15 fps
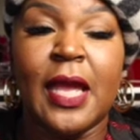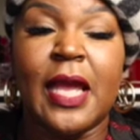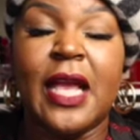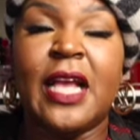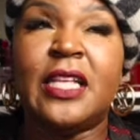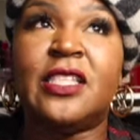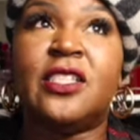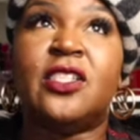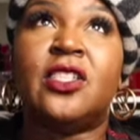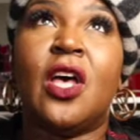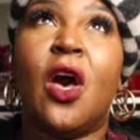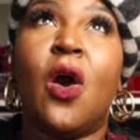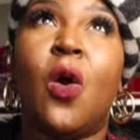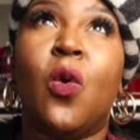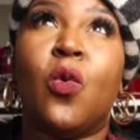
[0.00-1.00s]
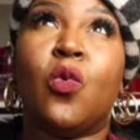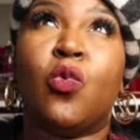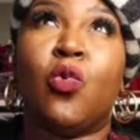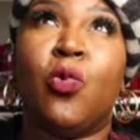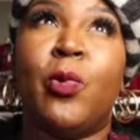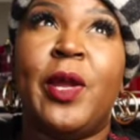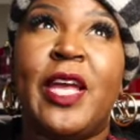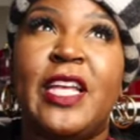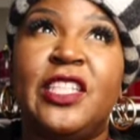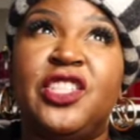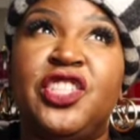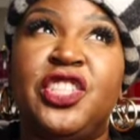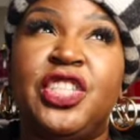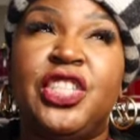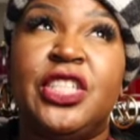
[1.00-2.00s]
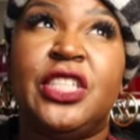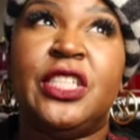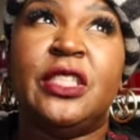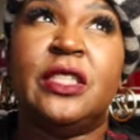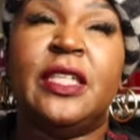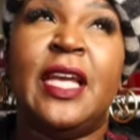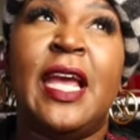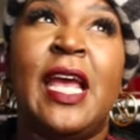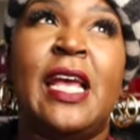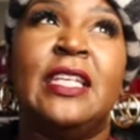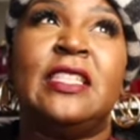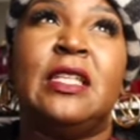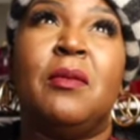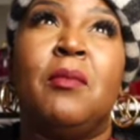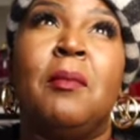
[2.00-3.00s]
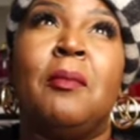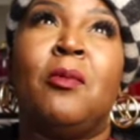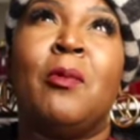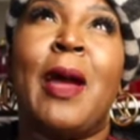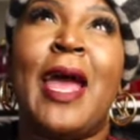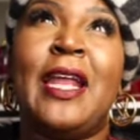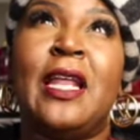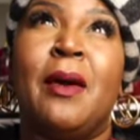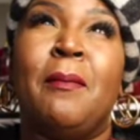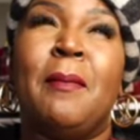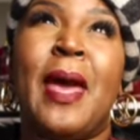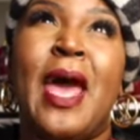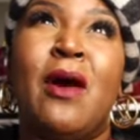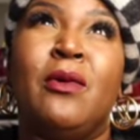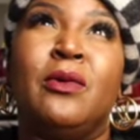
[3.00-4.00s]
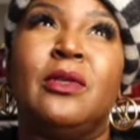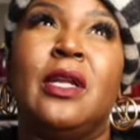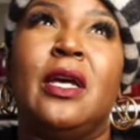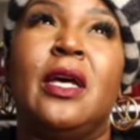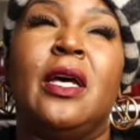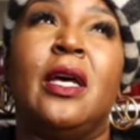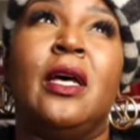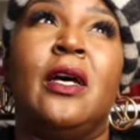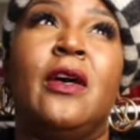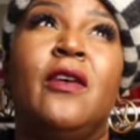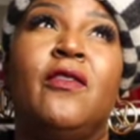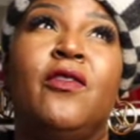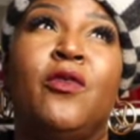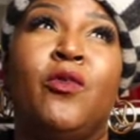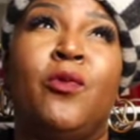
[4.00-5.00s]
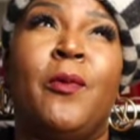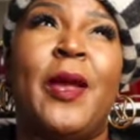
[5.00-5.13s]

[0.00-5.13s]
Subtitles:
it's so rich. It has the right amount of